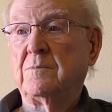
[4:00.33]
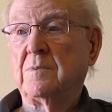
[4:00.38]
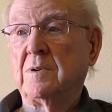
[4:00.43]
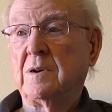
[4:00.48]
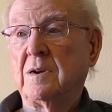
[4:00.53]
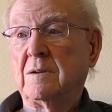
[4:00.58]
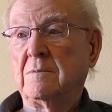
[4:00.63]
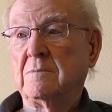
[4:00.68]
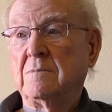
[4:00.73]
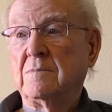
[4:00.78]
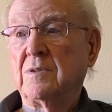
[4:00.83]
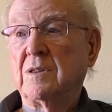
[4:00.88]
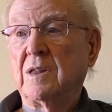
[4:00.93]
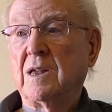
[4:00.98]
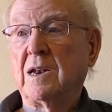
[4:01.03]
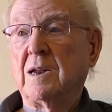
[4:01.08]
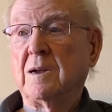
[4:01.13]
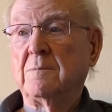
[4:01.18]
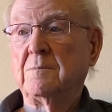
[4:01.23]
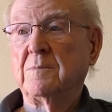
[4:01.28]
on the
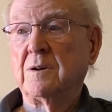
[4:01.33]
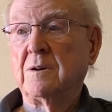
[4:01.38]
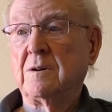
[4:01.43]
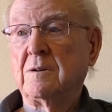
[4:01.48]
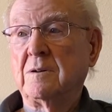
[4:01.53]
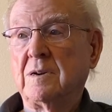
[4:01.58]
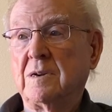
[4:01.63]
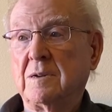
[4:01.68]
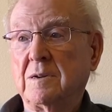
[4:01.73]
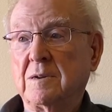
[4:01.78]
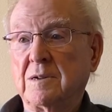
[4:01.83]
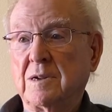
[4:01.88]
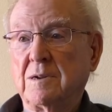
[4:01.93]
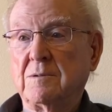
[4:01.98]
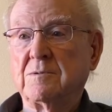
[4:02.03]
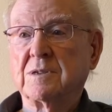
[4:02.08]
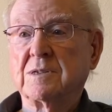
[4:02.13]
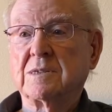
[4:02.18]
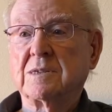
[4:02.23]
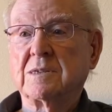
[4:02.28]
lumber that
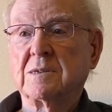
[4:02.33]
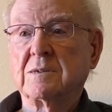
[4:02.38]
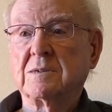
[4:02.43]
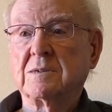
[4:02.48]
was